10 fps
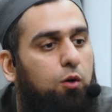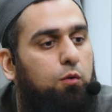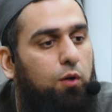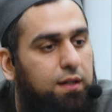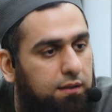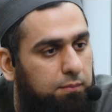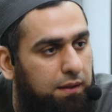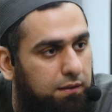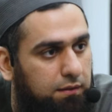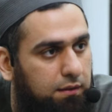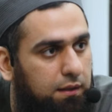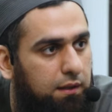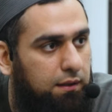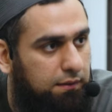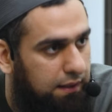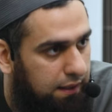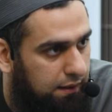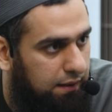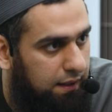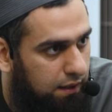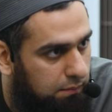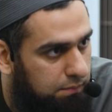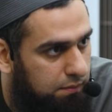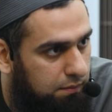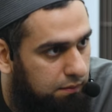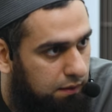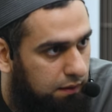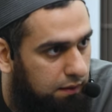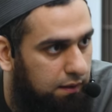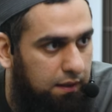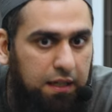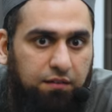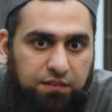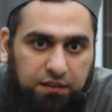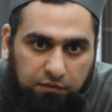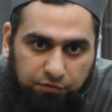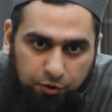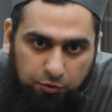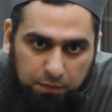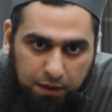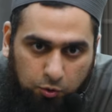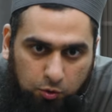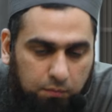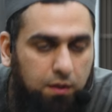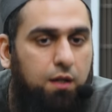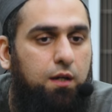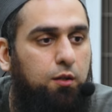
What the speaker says: Or what is better? That I get up, okay, leave the comfort of my home,